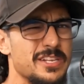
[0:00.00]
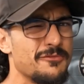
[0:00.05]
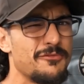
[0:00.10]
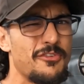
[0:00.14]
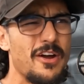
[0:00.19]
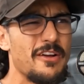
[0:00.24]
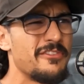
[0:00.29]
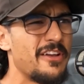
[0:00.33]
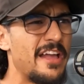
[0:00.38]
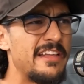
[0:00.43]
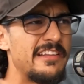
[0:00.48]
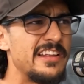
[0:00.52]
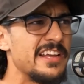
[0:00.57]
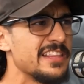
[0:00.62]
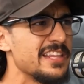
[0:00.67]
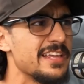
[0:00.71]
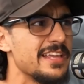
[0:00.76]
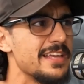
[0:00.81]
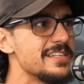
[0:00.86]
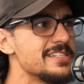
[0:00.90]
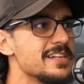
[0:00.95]
580, I
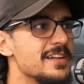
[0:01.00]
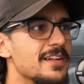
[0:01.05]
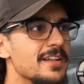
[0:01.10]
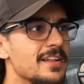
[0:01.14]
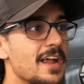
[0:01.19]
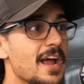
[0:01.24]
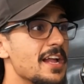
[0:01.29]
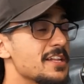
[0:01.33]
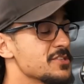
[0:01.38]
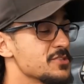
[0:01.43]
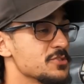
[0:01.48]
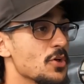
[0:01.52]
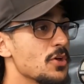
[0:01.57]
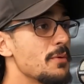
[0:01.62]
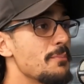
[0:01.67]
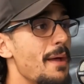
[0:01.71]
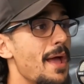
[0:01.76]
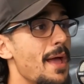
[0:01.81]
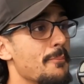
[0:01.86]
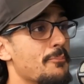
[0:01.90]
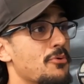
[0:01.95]
think he is. It's not
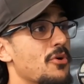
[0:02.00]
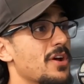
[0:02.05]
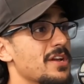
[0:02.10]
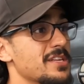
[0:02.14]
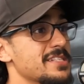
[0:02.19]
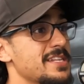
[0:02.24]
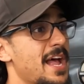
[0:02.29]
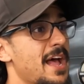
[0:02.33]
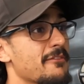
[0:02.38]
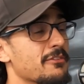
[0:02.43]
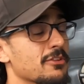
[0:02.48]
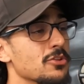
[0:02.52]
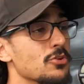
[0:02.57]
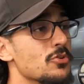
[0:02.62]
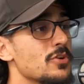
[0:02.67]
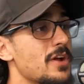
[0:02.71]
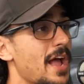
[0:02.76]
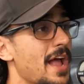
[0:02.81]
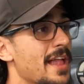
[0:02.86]
a bad price to have a look.